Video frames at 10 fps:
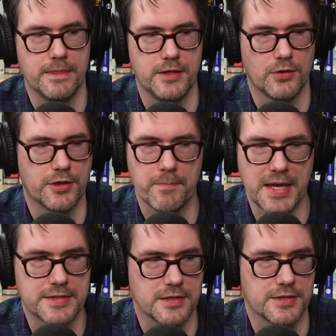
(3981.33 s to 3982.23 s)
you know, the
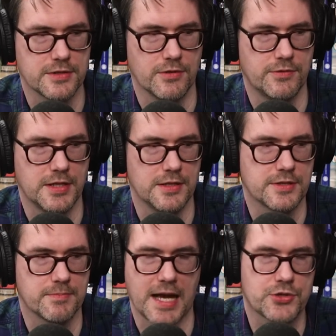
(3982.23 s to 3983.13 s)
basis of
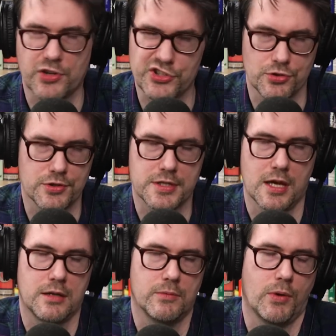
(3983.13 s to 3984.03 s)
these math structures
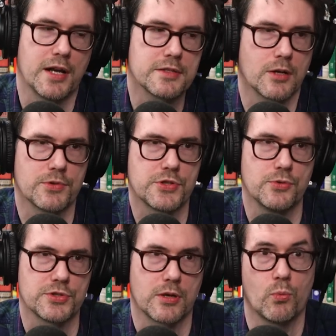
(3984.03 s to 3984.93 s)
that Einstein was
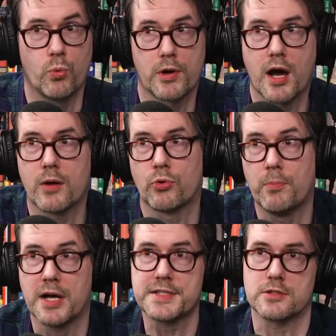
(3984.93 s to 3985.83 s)
using were not
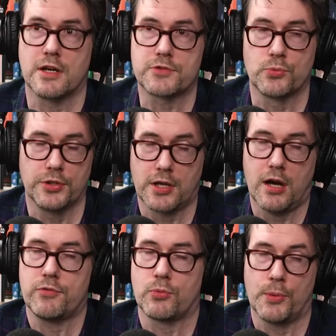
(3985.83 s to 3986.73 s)
robust enough to really
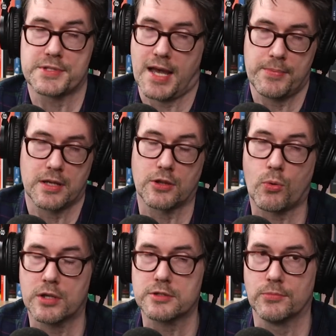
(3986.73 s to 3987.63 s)
cover what was happening in the
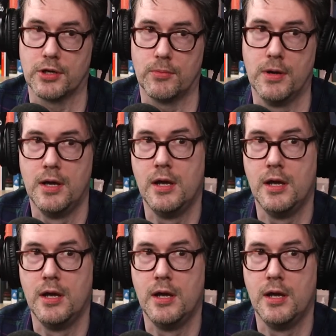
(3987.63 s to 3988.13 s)
quantum realm,